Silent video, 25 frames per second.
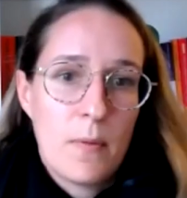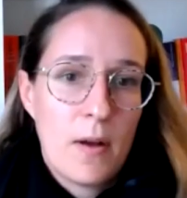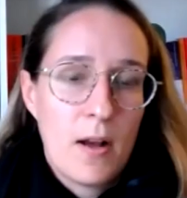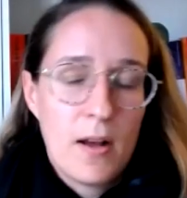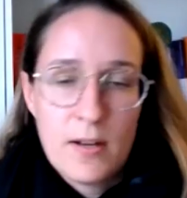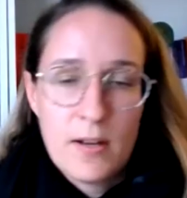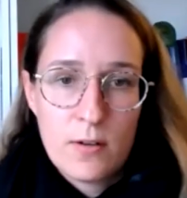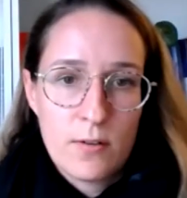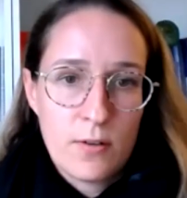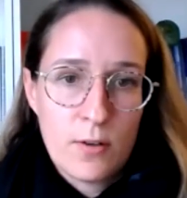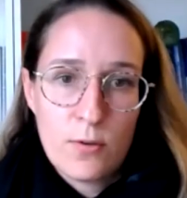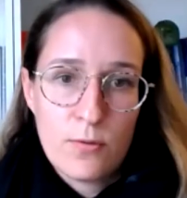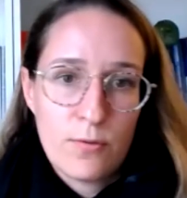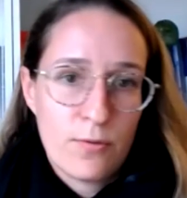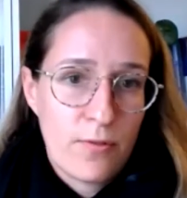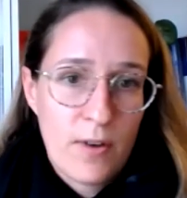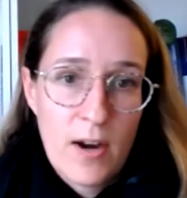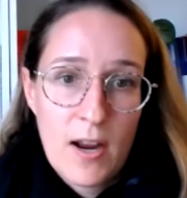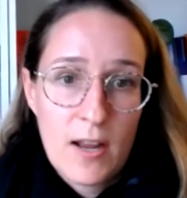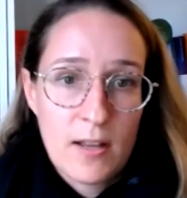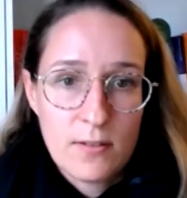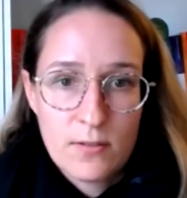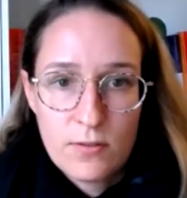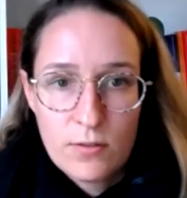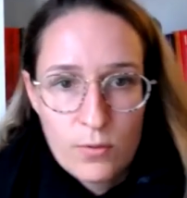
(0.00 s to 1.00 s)
I don't know,
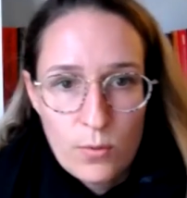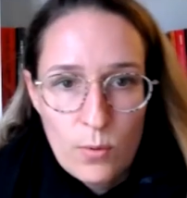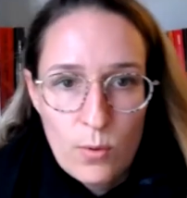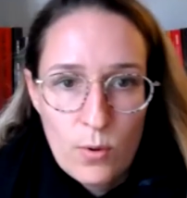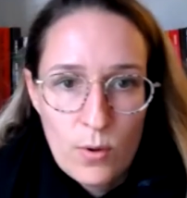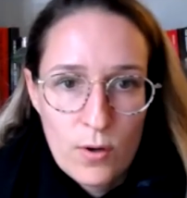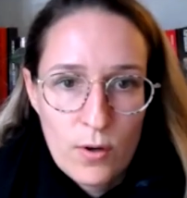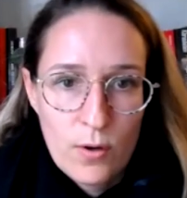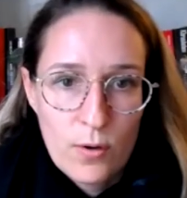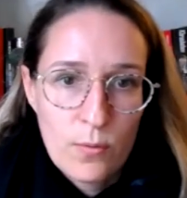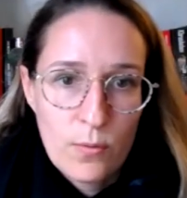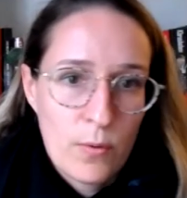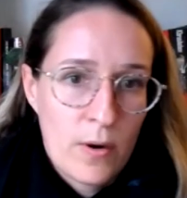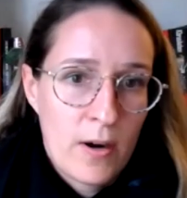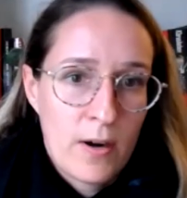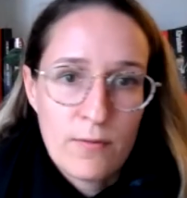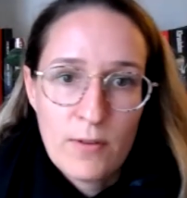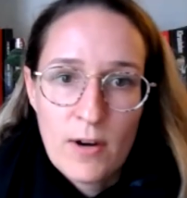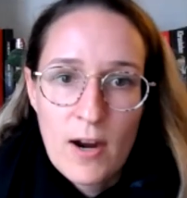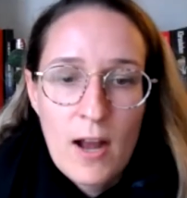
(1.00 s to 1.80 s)
France or wherever?